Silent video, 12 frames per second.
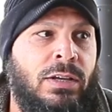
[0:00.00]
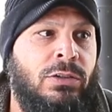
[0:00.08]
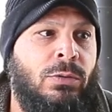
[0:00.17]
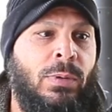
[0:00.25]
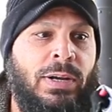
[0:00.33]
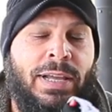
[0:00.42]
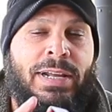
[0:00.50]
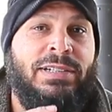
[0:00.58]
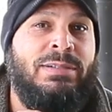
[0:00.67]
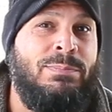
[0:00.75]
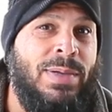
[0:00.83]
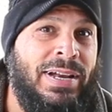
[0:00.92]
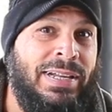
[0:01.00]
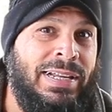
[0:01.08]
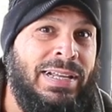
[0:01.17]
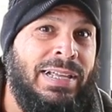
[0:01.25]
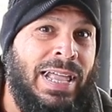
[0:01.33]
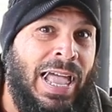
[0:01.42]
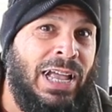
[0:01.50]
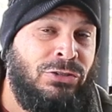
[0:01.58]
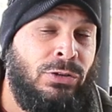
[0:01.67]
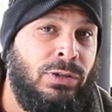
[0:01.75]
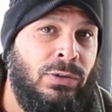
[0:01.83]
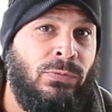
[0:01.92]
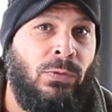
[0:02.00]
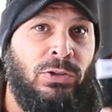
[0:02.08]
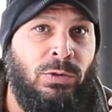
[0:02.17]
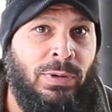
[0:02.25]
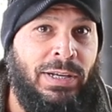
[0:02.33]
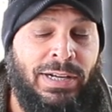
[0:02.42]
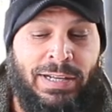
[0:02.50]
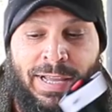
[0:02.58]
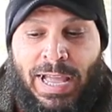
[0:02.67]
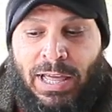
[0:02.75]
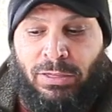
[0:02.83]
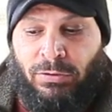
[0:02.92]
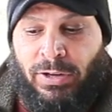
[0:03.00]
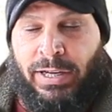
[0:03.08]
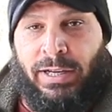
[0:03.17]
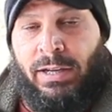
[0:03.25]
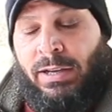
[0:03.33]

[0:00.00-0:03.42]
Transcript: You want to get as many as you could afford. You want to get a Cat 3.